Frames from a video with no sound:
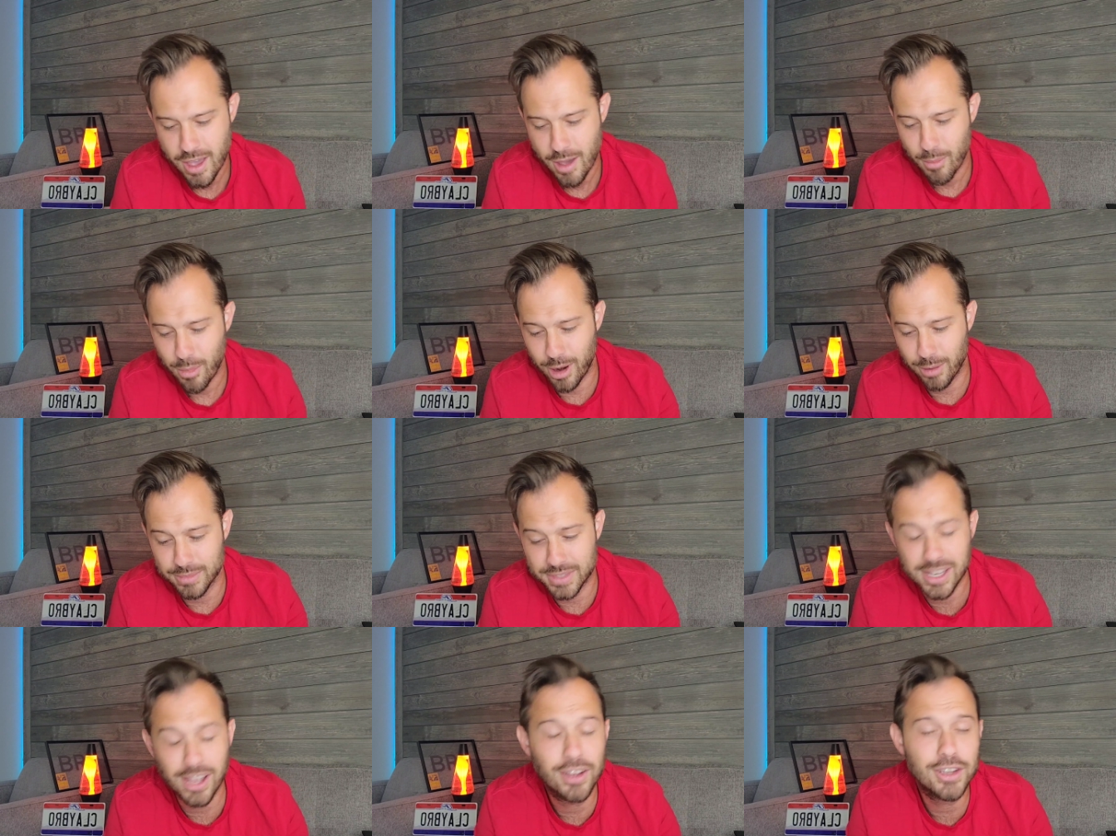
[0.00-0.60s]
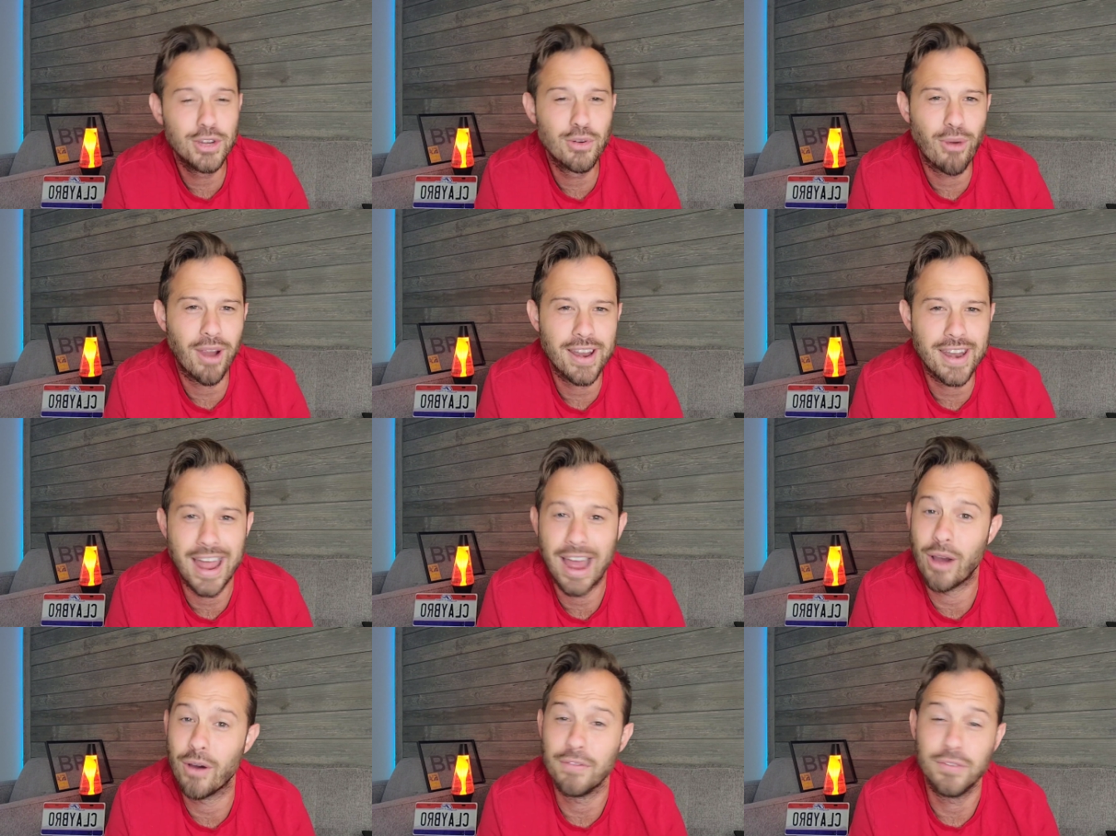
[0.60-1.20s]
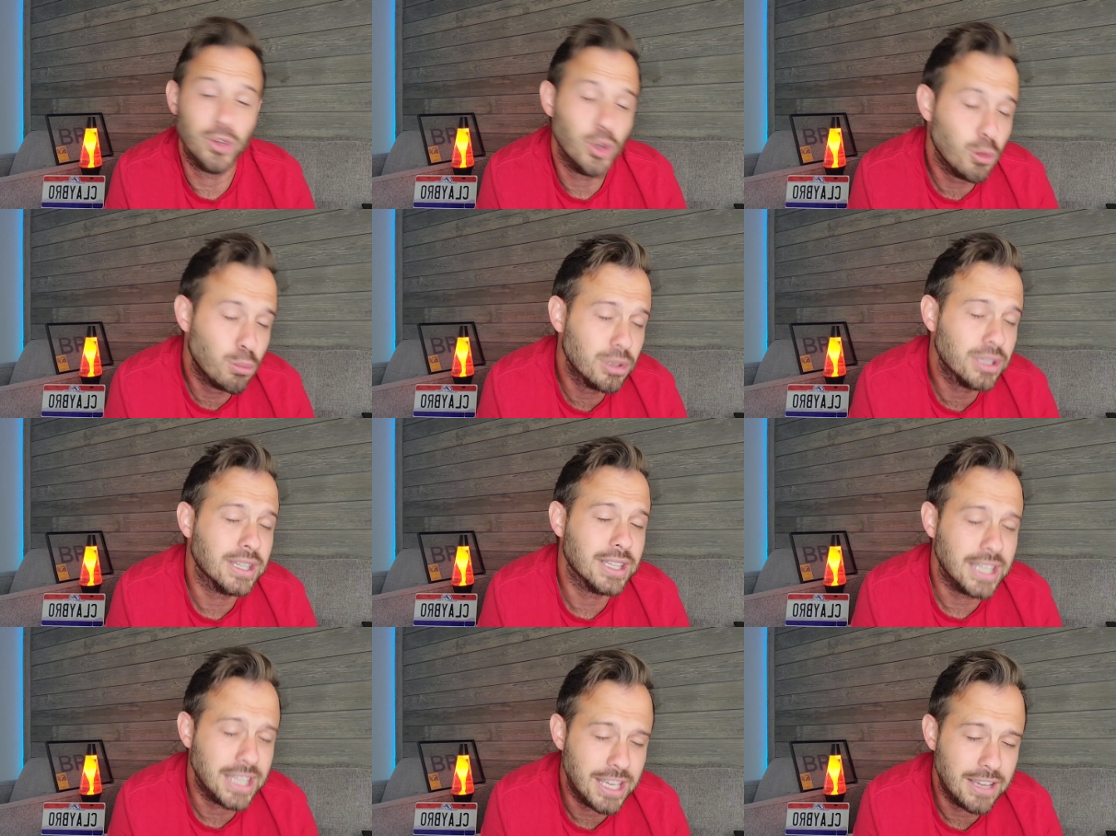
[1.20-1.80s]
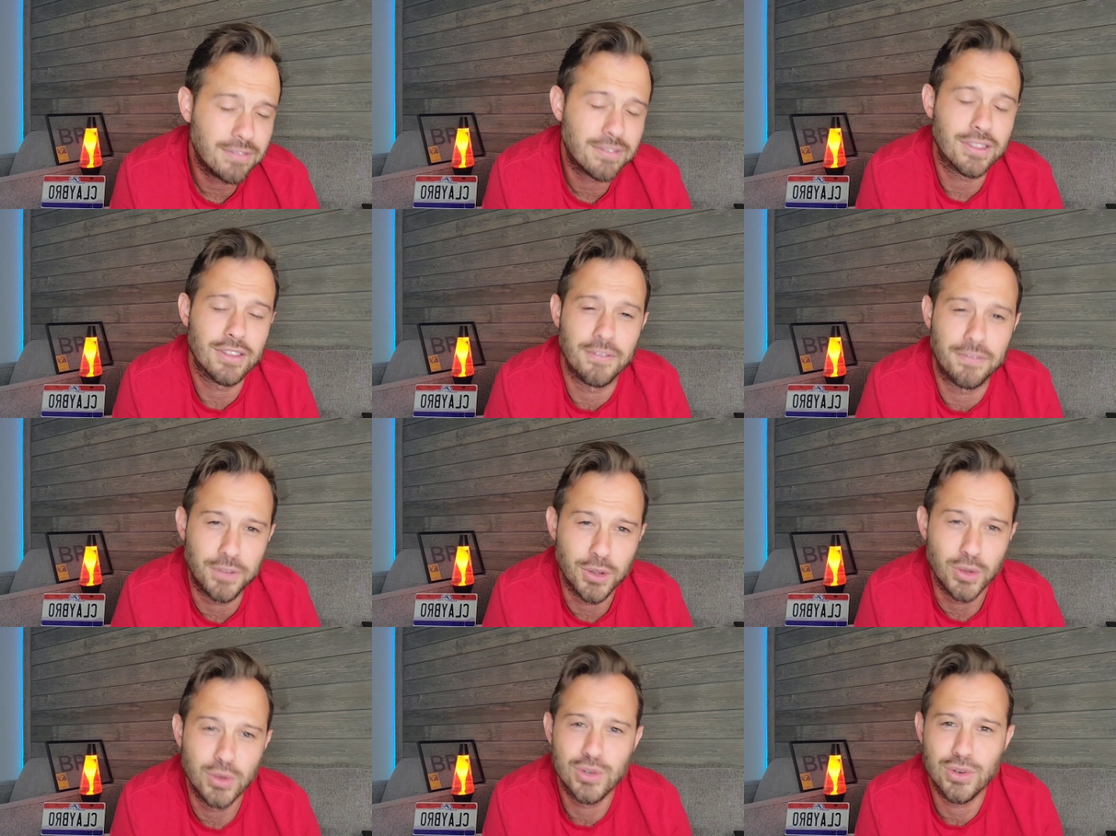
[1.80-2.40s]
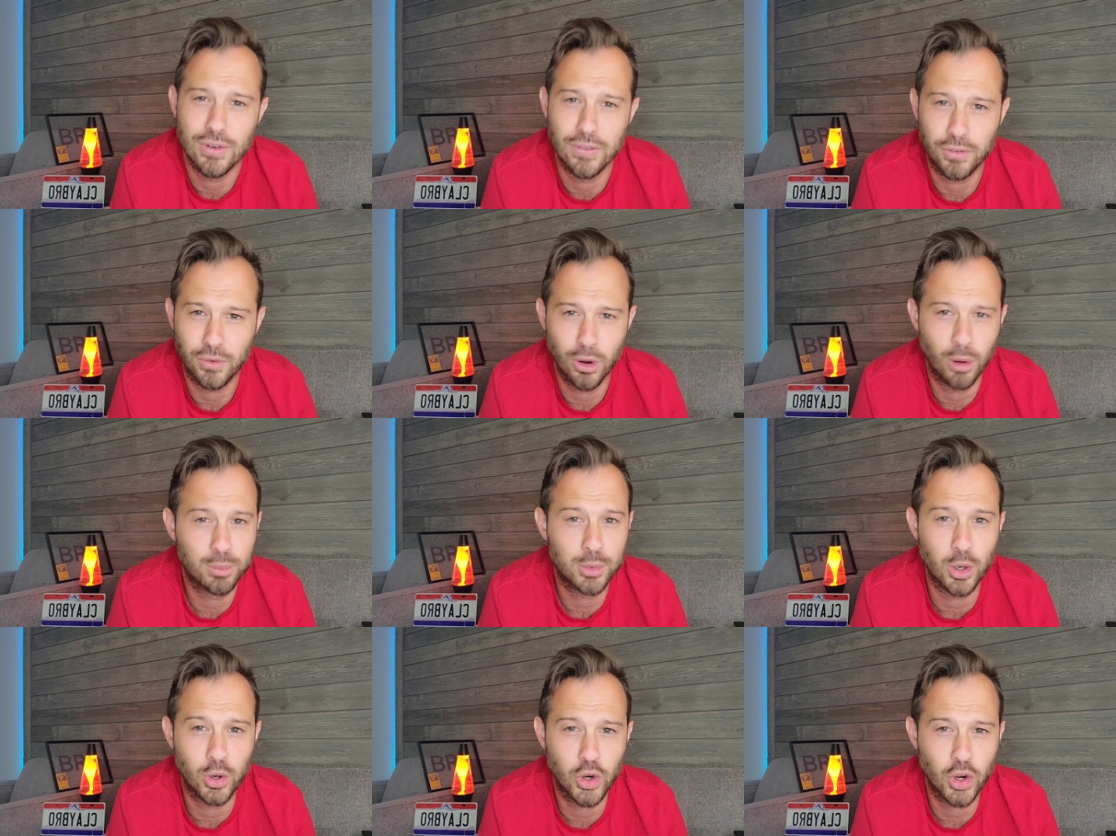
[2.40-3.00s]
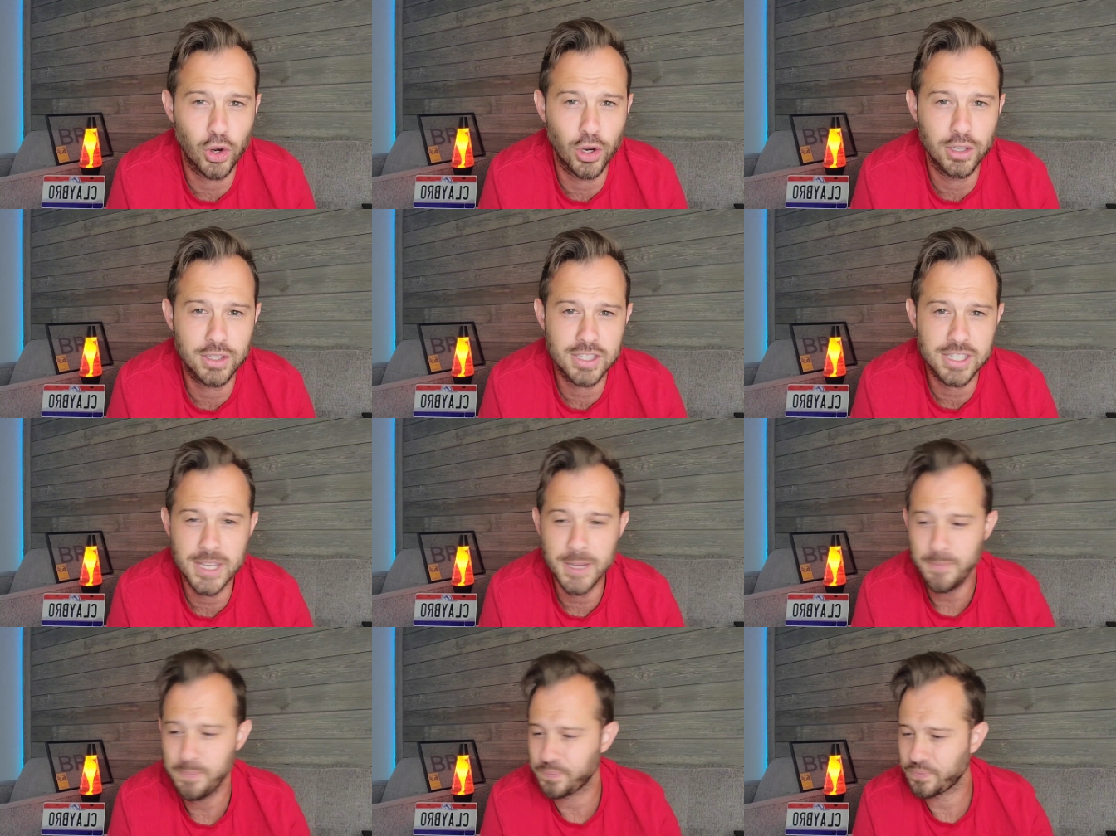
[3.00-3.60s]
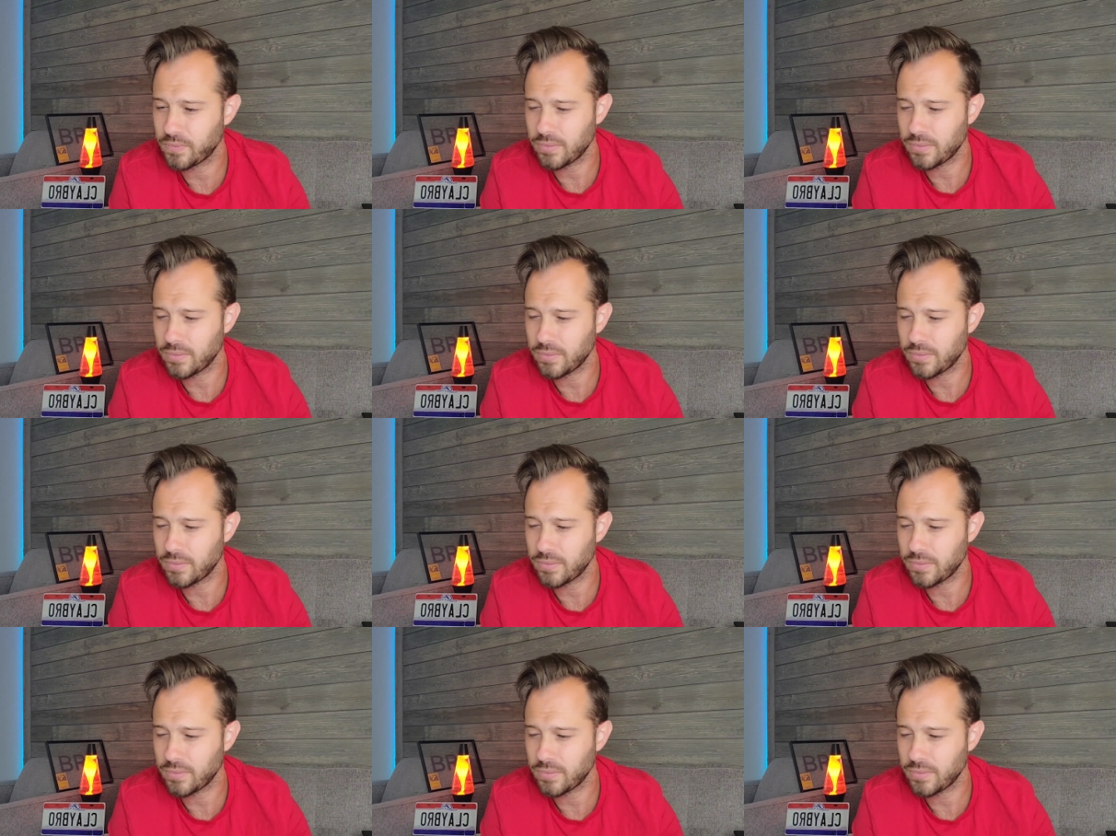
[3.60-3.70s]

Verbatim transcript: But I'm telling you right now, if you believe in the future of cryptocurrency,